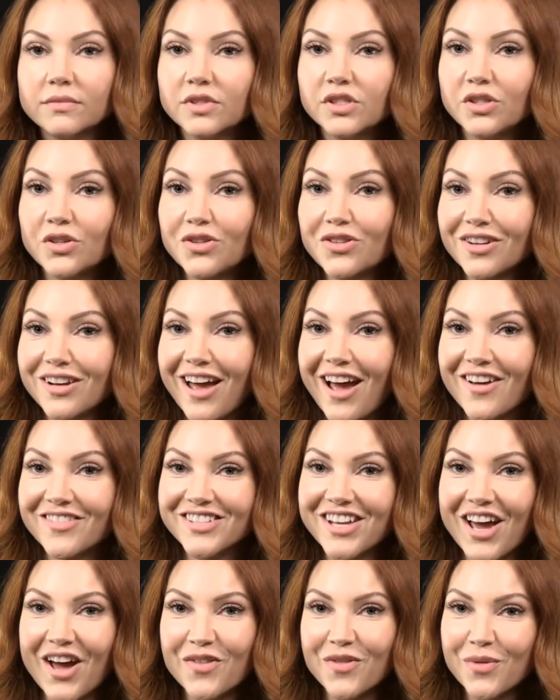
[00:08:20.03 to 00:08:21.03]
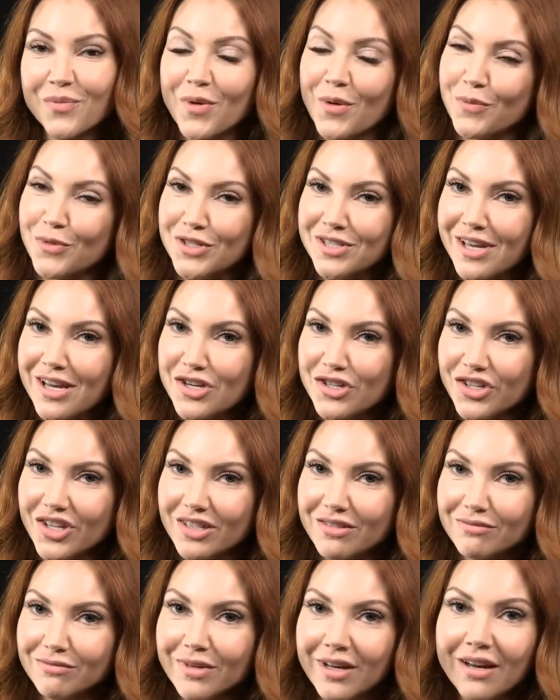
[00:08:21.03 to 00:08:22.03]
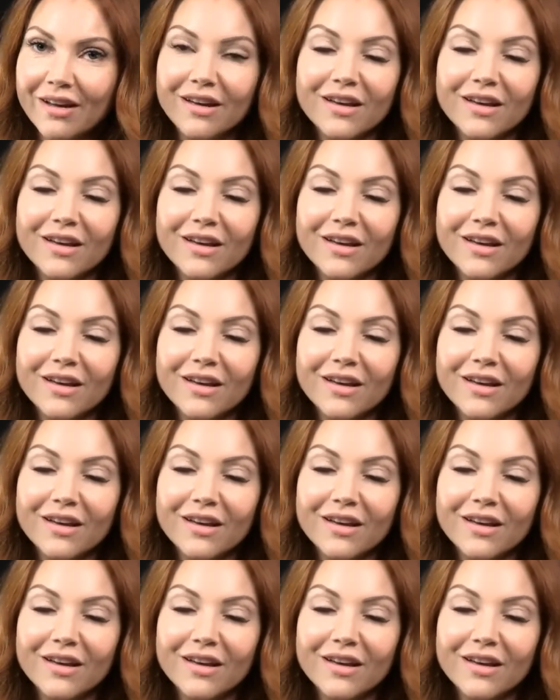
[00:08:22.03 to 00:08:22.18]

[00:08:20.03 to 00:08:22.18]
So you're going to have that memorization.